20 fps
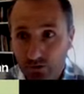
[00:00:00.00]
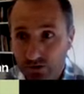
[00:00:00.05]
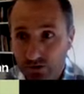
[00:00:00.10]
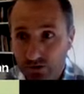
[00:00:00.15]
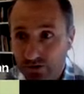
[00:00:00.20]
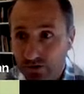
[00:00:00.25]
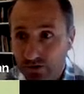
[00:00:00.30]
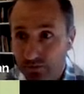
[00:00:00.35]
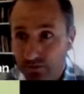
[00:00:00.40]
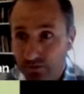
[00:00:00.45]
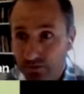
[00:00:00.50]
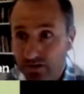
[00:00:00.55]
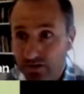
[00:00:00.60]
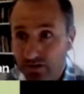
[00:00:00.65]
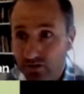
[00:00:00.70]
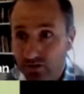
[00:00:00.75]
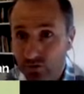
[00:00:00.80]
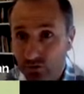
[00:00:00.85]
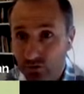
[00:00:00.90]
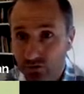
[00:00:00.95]
Muhyiddin ibn al Arabi
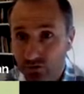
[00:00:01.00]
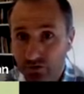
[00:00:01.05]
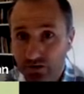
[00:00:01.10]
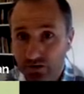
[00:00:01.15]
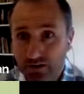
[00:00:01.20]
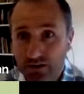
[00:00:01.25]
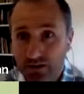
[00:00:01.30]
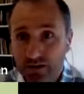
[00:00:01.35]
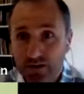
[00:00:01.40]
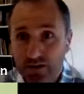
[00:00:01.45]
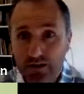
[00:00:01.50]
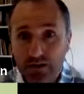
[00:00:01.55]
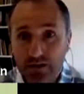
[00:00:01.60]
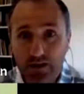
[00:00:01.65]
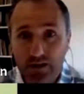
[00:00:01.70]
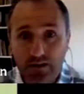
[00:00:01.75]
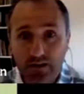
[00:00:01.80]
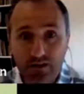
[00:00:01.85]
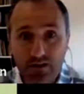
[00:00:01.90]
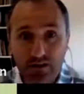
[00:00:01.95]
is Sufi.
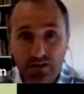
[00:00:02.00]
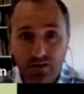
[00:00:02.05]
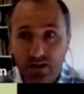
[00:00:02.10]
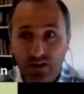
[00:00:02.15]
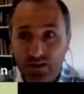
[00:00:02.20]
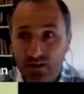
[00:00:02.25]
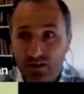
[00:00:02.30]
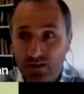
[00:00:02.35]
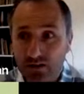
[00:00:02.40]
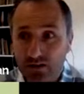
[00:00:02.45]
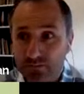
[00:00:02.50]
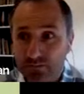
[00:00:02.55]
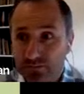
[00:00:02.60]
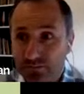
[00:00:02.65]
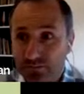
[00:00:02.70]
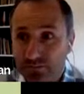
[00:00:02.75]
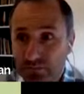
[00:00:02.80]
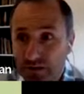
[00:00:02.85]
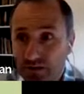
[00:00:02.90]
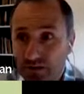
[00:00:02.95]
And this letter
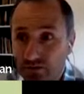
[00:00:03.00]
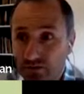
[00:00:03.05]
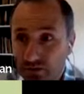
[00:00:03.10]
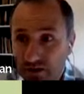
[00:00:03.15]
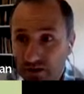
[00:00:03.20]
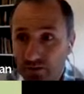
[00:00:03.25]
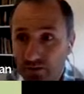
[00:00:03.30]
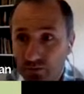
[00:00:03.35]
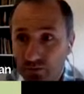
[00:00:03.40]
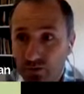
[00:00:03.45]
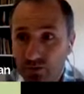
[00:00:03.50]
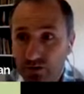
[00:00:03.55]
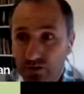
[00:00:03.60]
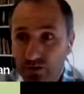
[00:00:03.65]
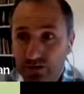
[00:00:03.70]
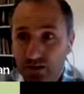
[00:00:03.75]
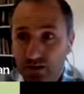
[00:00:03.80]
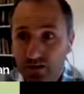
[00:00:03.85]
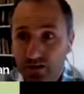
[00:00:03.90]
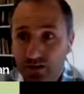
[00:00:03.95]
is very
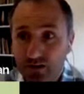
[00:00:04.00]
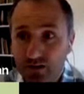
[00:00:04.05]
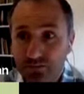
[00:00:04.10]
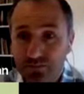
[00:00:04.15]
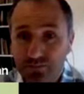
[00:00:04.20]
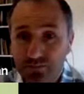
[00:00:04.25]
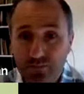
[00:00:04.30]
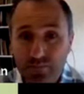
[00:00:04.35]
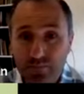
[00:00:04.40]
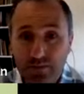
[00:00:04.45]
important, I think.